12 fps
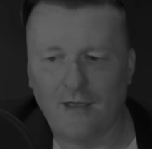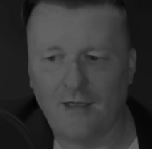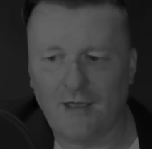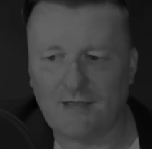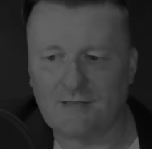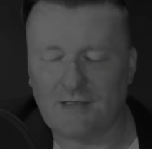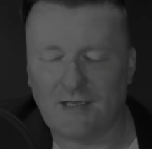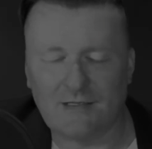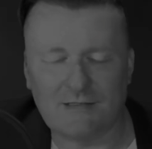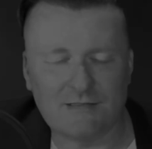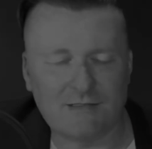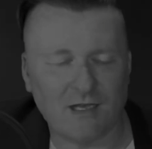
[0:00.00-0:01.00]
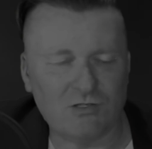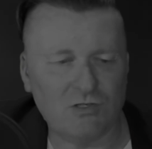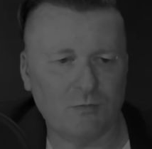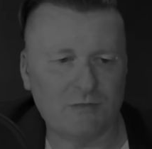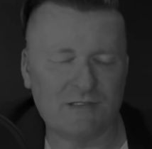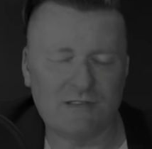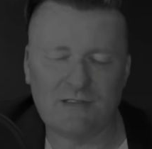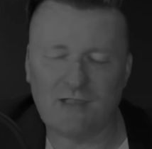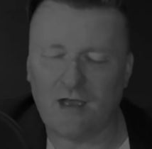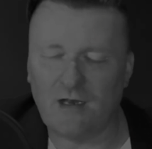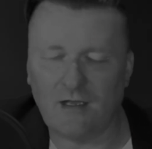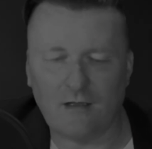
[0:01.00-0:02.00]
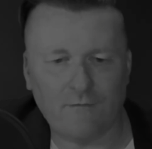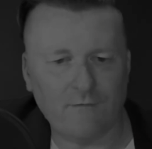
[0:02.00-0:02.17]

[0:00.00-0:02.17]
it's such a stunning